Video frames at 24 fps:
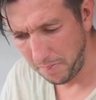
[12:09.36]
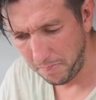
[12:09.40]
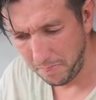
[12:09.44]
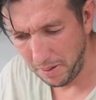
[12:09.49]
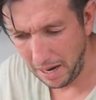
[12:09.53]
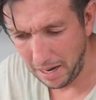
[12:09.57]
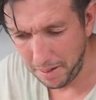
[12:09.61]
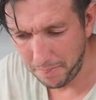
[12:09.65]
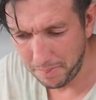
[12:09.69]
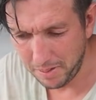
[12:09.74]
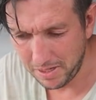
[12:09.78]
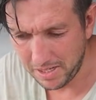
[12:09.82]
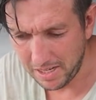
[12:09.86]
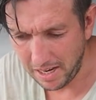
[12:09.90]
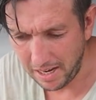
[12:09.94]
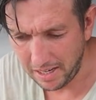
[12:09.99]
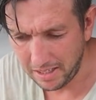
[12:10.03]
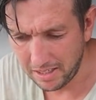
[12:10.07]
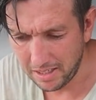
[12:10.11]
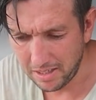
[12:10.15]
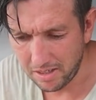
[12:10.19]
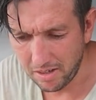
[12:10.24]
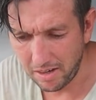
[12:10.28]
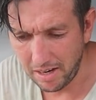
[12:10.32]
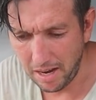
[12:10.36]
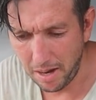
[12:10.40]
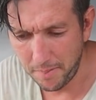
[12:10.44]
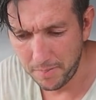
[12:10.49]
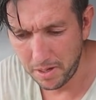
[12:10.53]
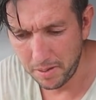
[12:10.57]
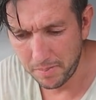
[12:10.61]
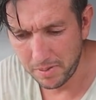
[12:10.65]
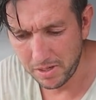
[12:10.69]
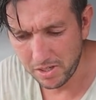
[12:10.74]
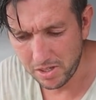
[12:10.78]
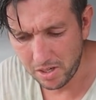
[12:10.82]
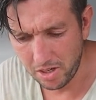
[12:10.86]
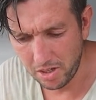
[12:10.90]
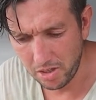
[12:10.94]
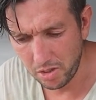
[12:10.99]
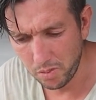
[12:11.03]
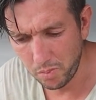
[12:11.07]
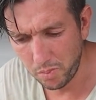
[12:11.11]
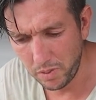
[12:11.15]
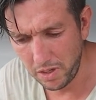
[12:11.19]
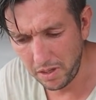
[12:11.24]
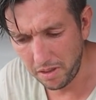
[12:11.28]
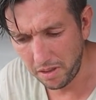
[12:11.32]
paper saying the diameter, but it's got
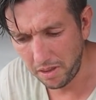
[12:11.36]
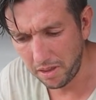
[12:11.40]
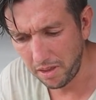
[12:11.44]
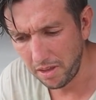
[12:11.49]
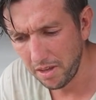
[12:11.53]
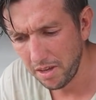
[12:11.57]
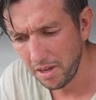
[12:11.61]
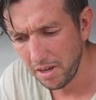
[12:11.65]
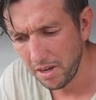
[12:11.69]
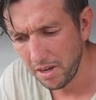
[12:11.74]
the width,